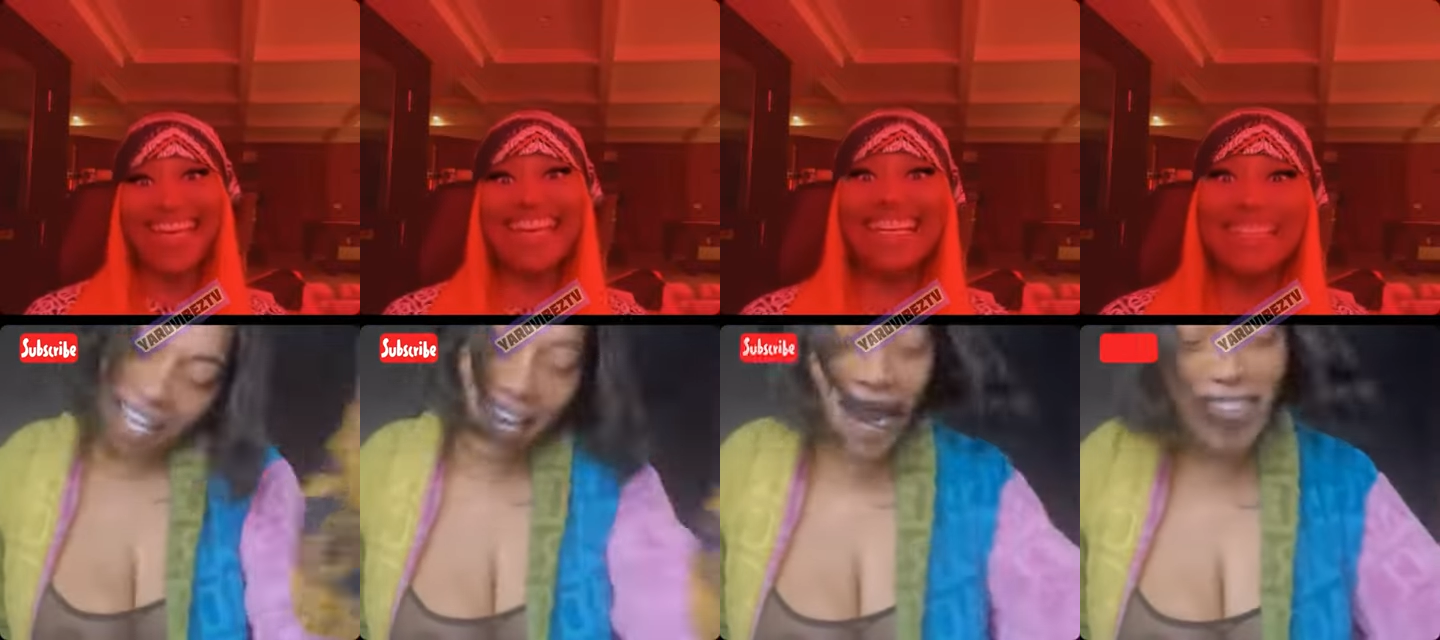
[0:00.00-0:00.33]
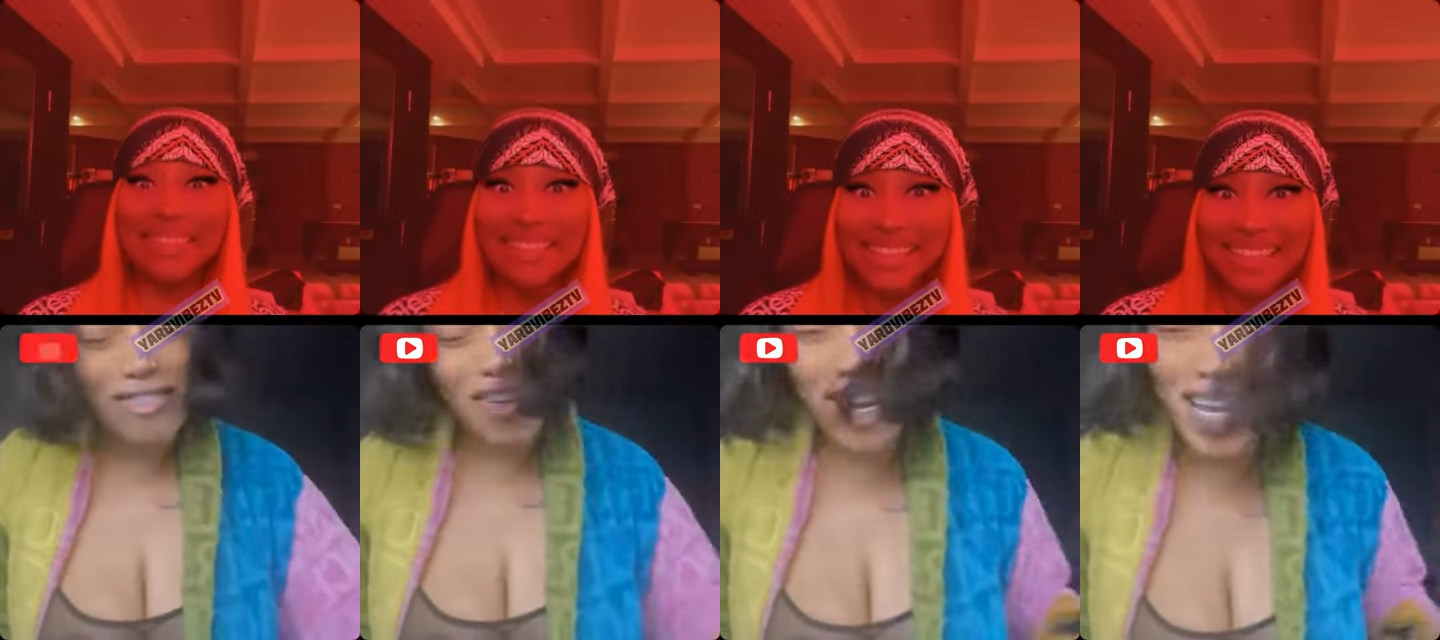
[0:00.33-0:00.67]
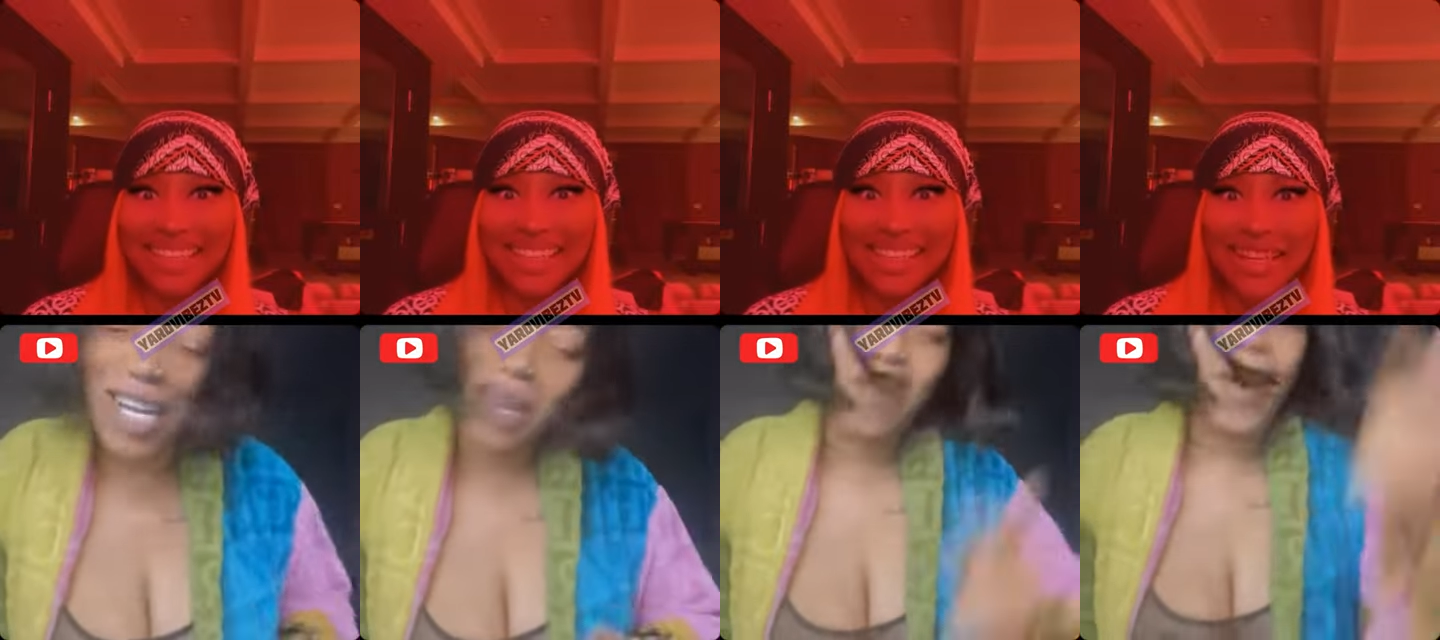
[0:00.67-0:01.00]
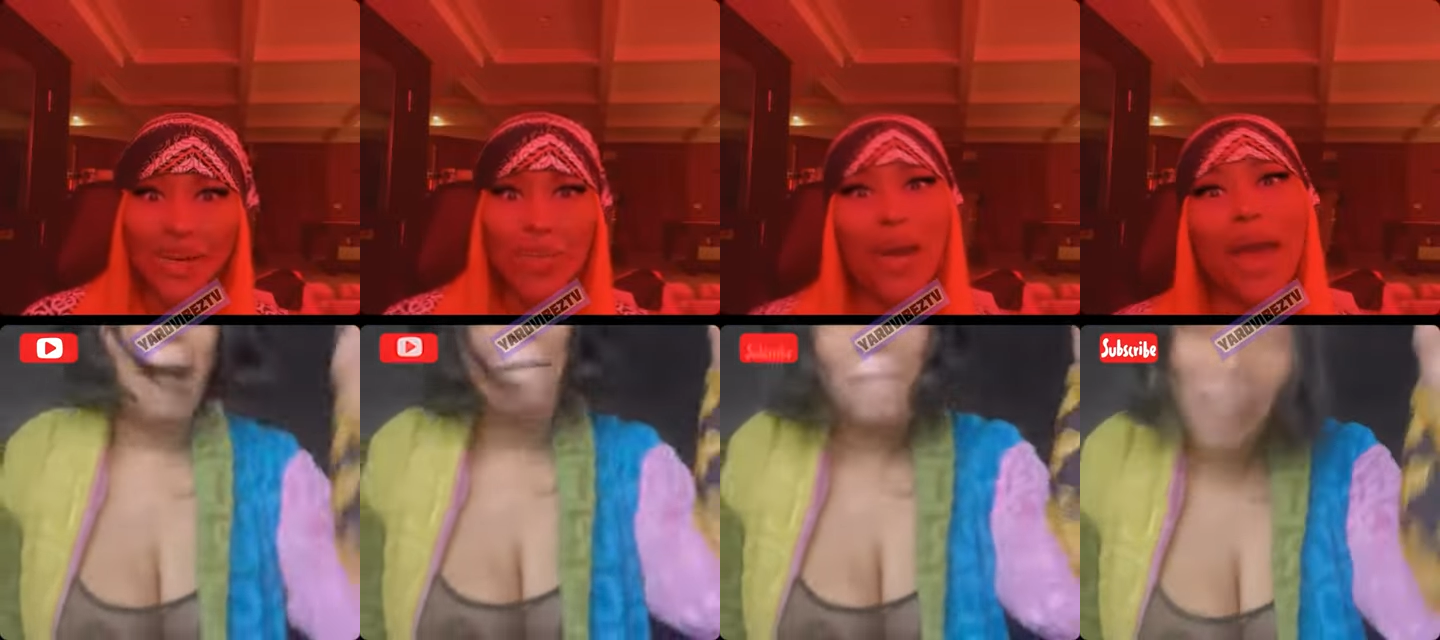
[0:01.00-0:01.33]
gal run in when
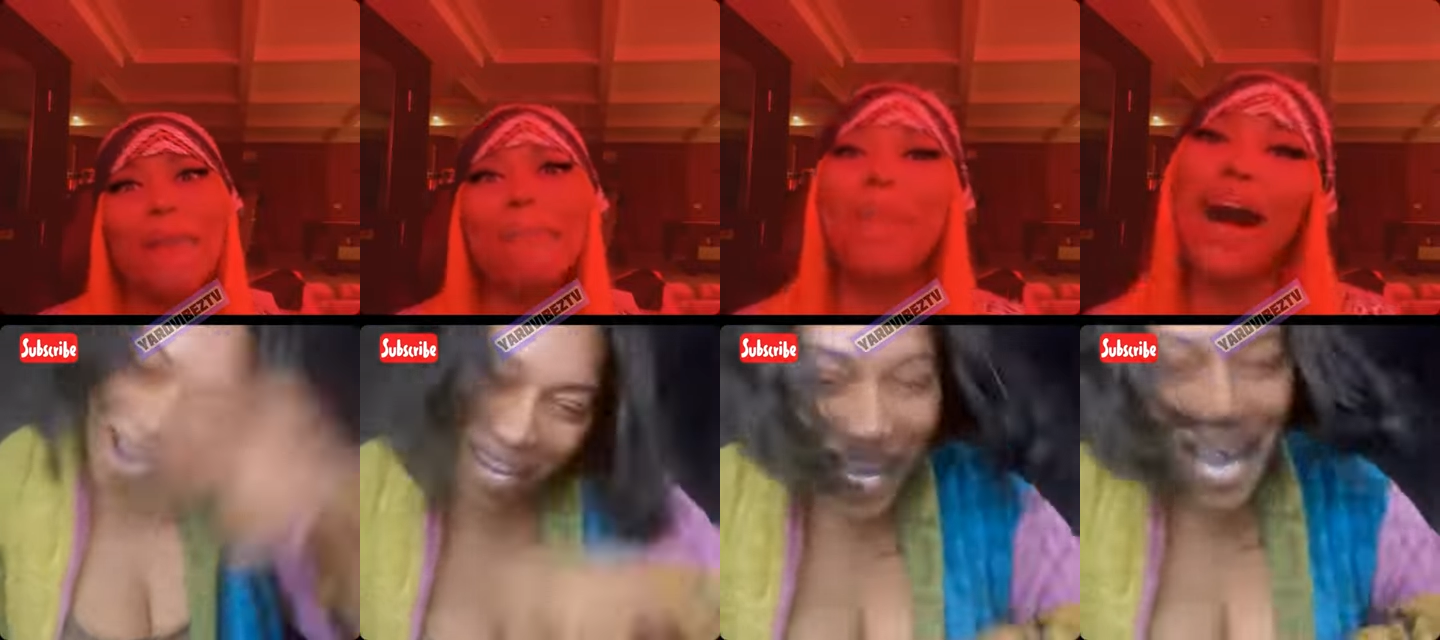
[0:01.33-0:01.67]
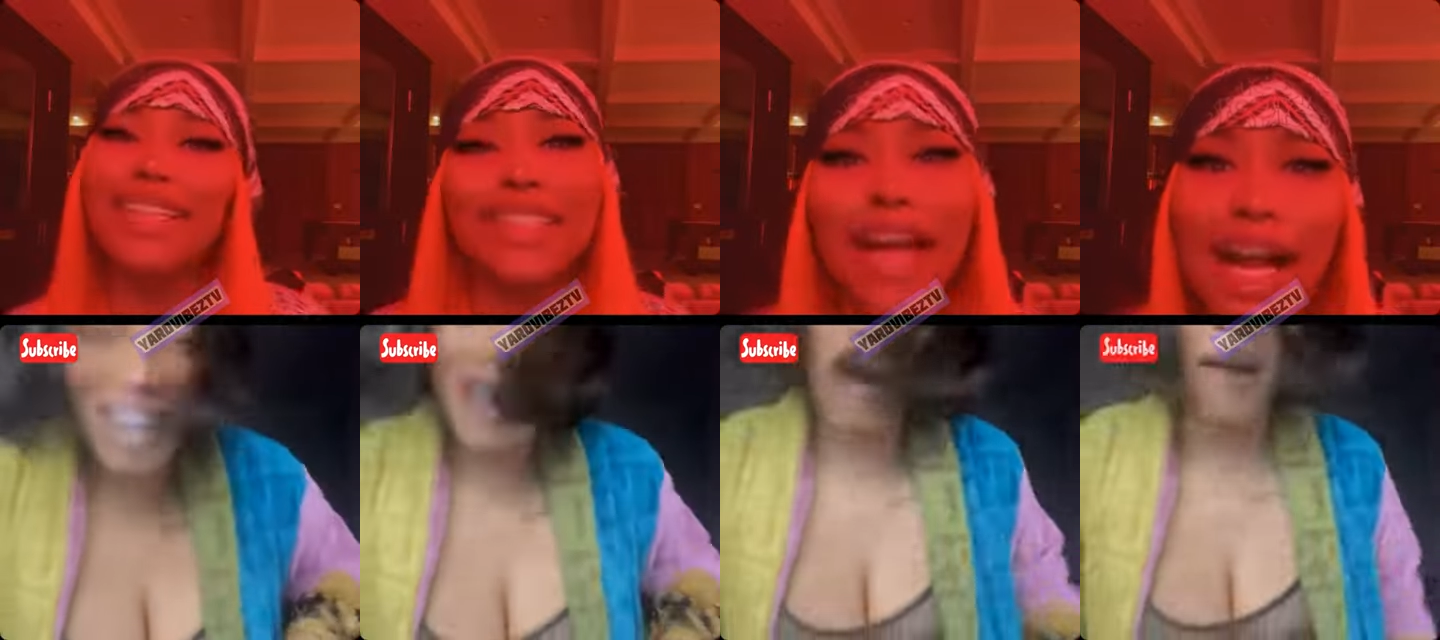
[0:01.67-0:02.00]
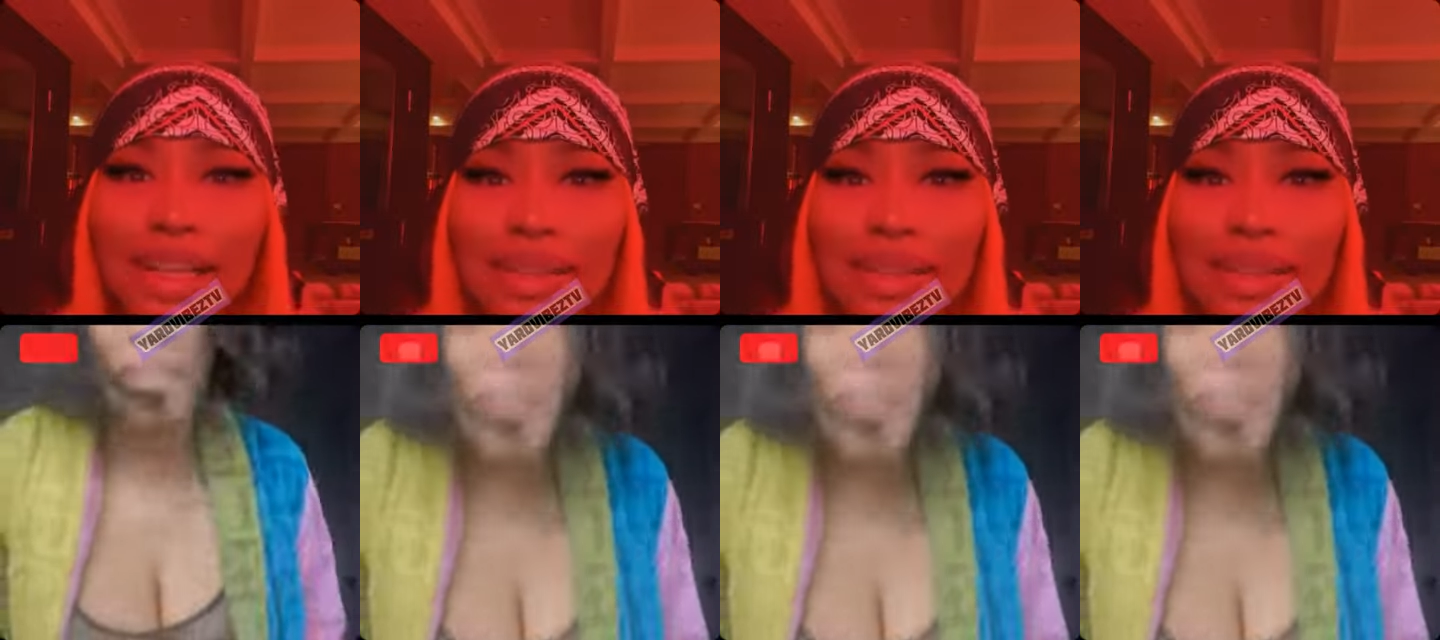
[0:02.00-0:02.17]
bad gal come